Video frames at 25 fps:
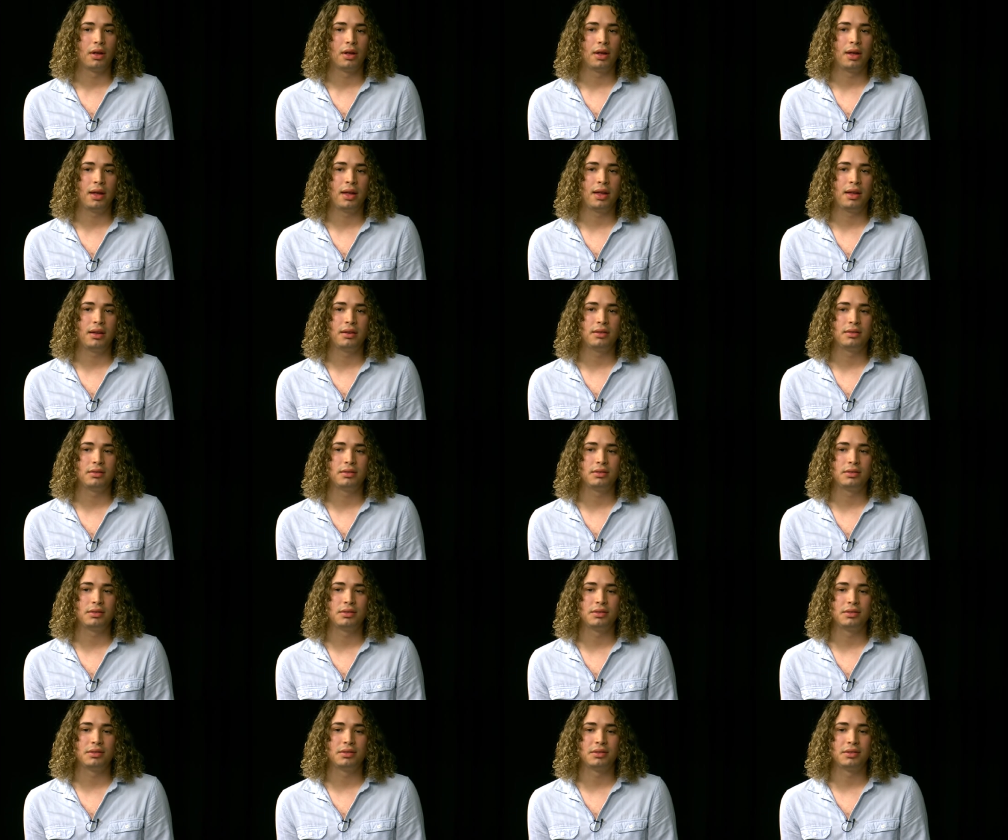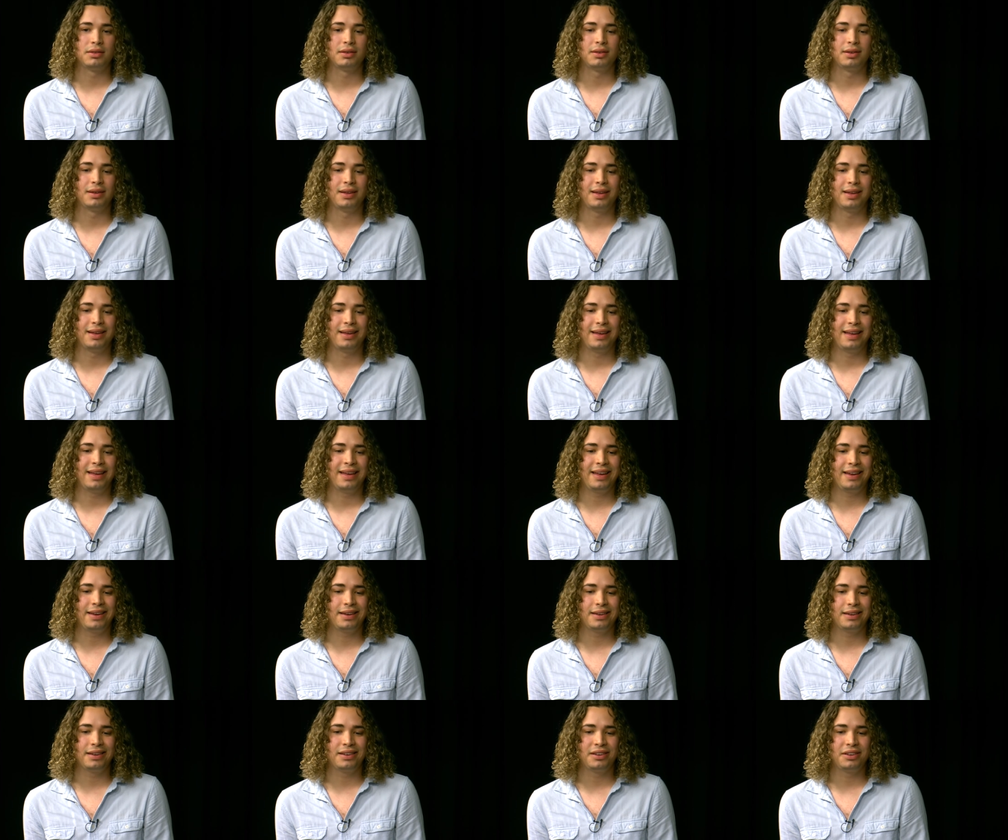And
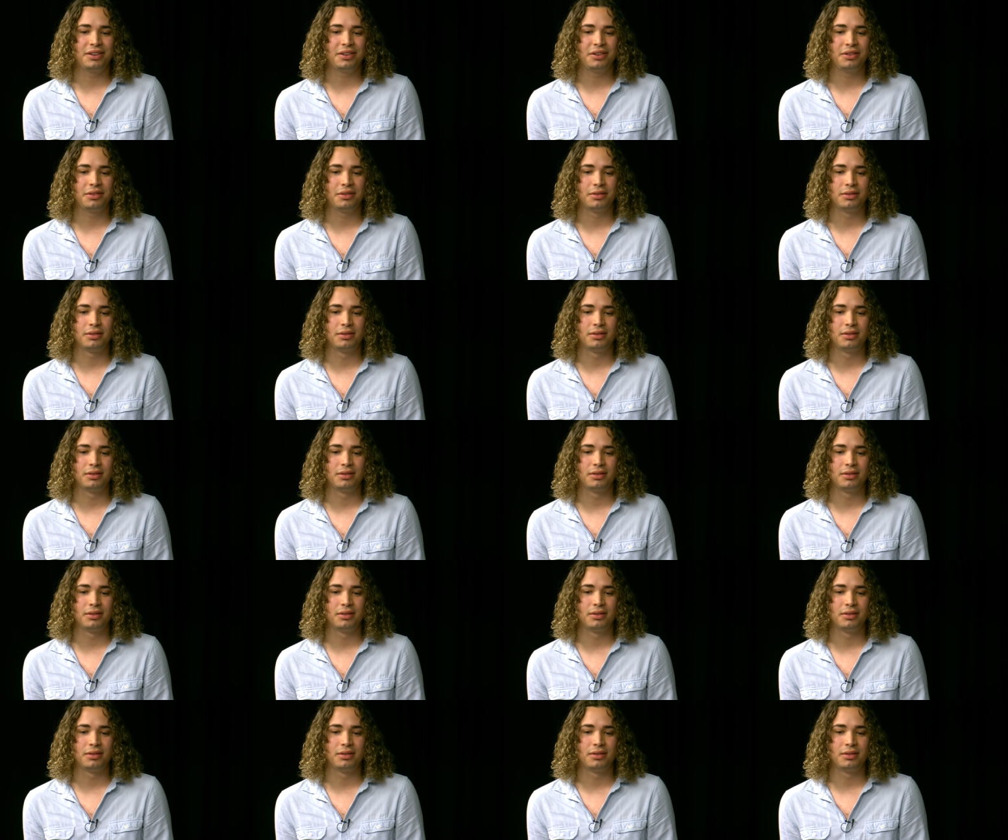in